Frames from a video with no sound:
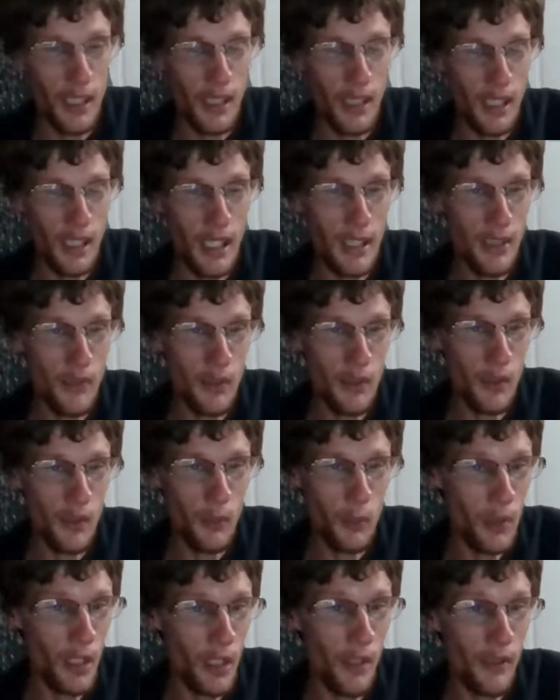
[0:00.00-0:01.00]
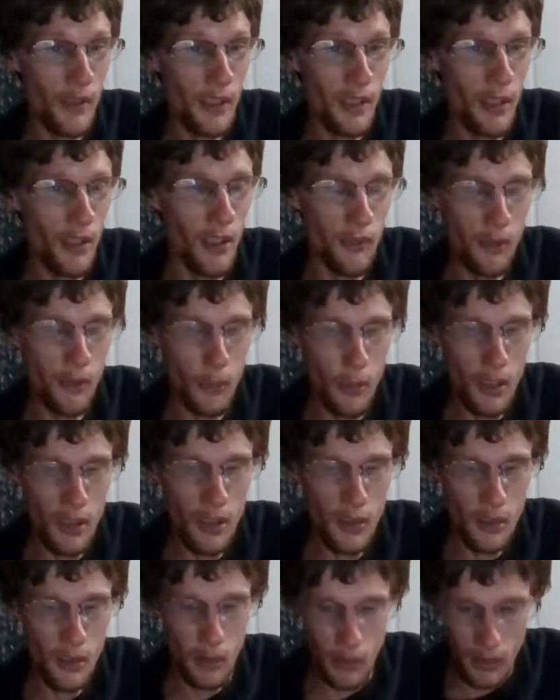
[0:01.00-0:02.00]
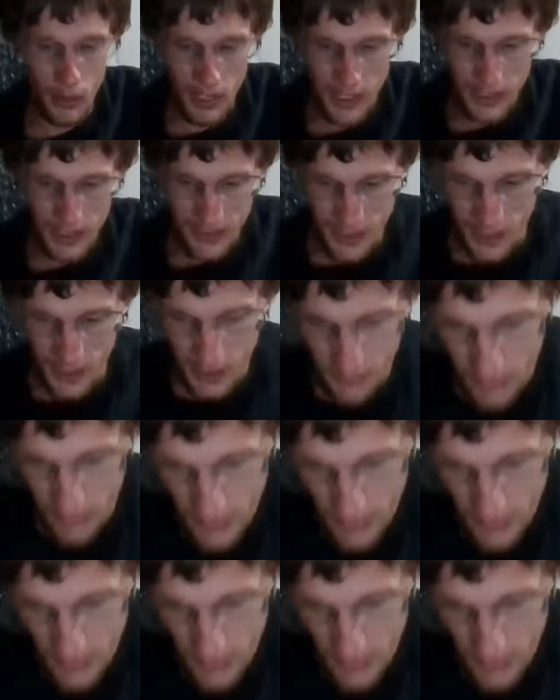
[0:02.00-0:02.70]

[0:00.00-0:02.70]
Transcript: I usually don't get home from work until late, so if I